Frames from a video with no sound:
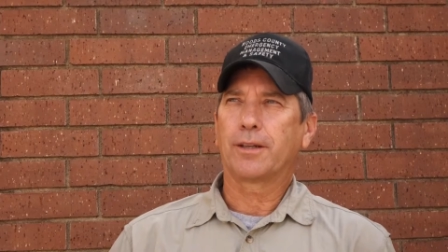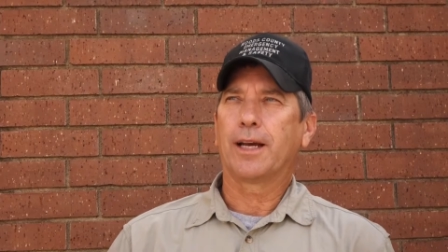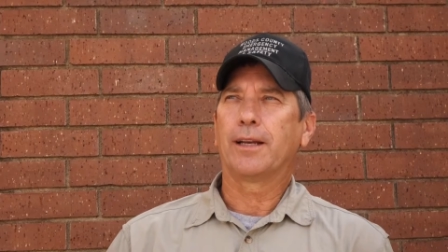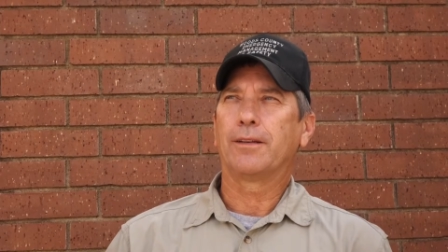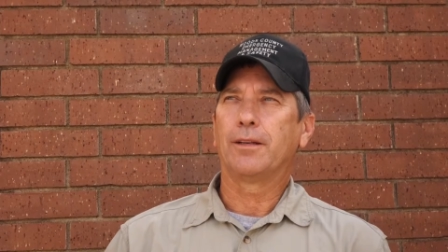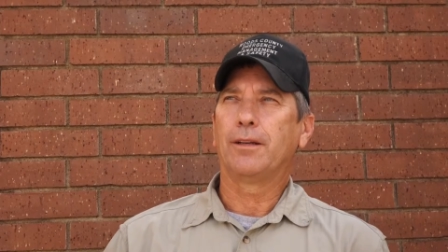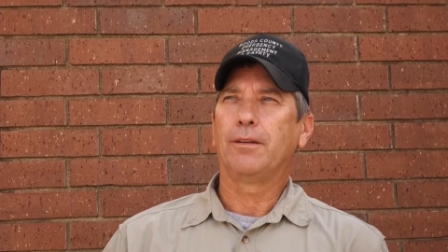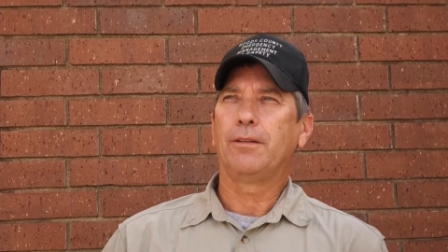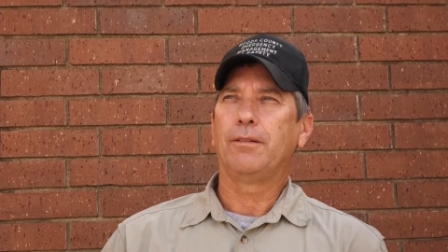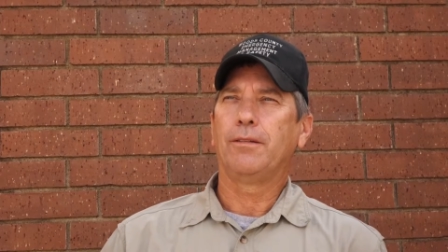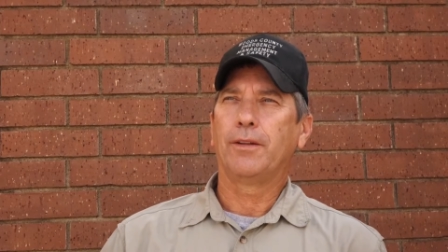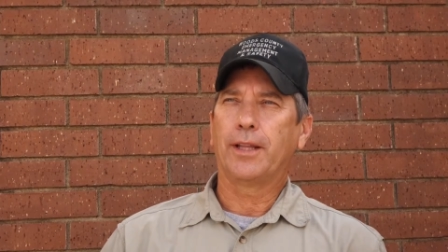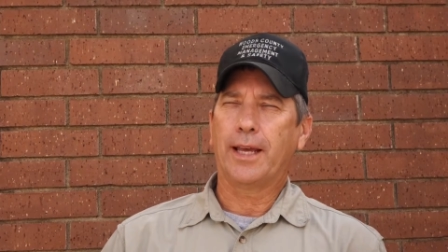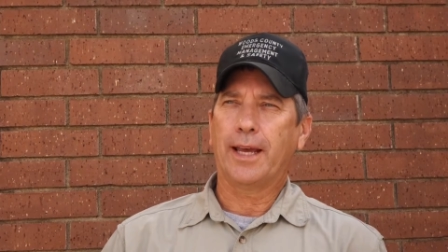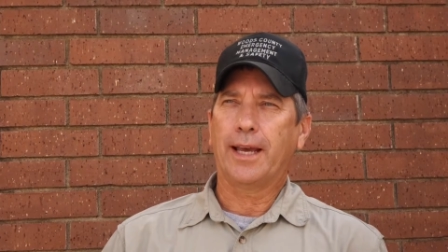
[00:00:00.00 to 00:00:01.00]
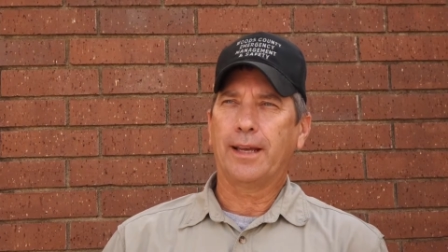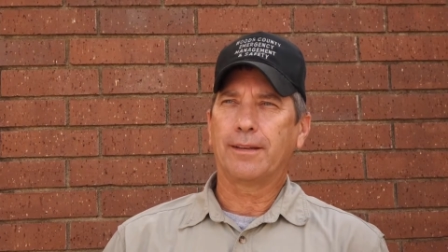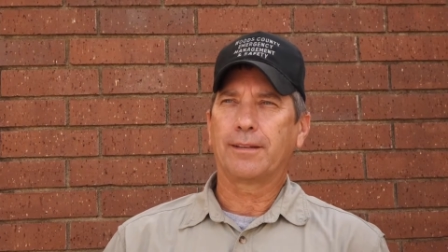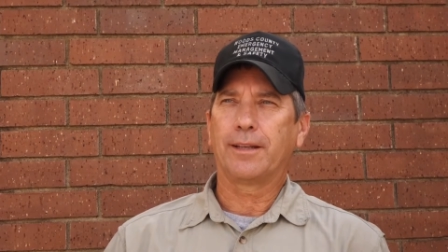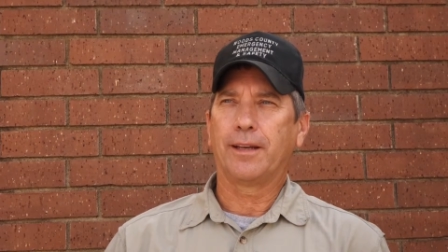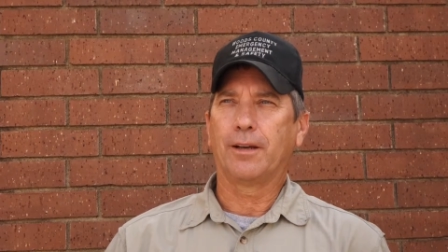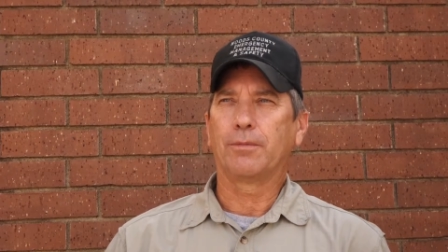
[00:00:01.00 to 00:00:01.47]
I do
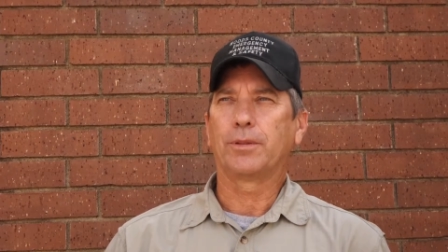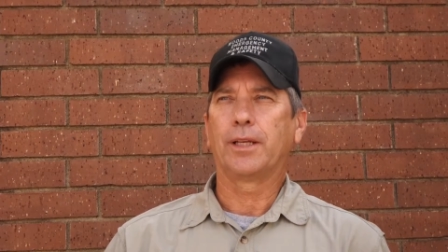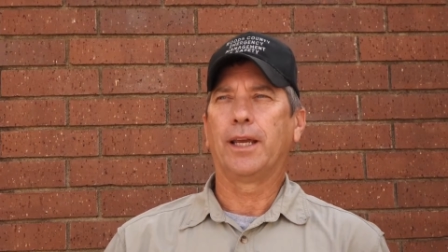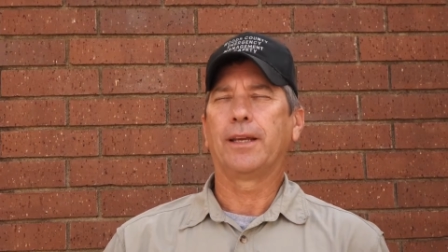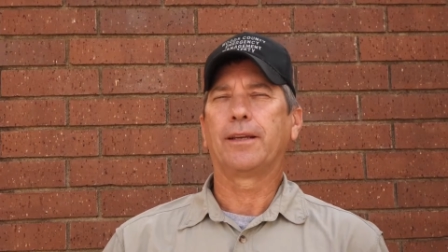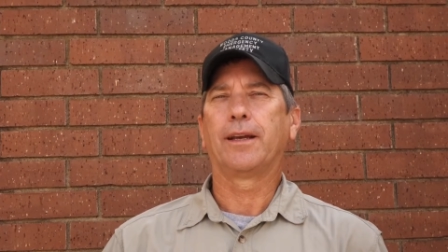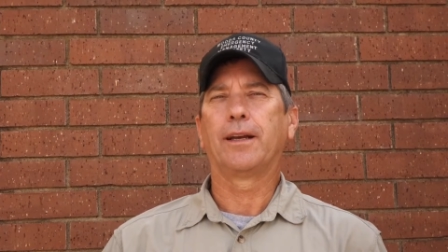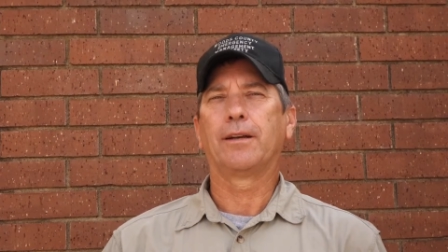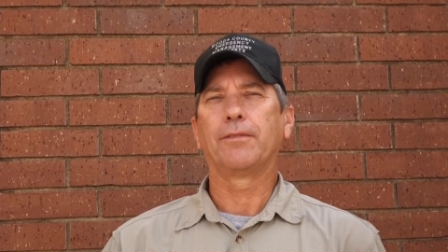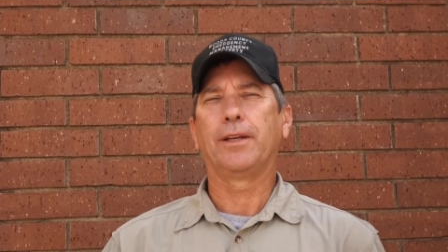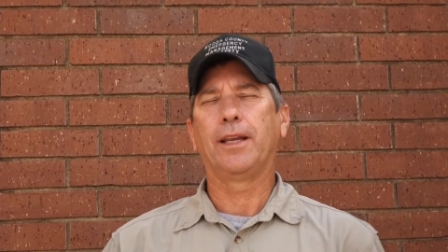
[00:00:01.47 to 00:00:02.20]
that to help take care of